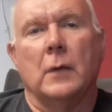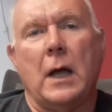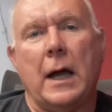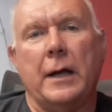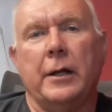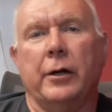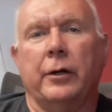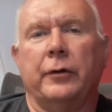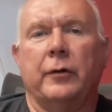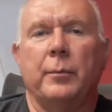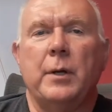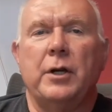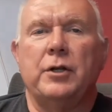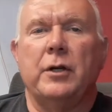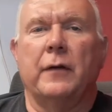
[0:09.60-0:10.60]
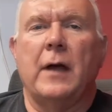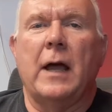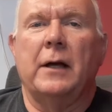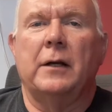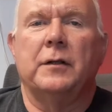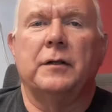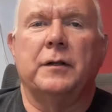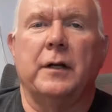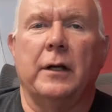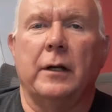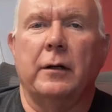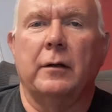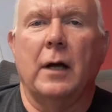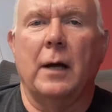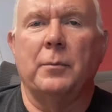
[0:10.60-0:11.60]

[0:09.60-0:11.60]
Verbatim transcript: Hi there, it's me, Jeff Haagenstad.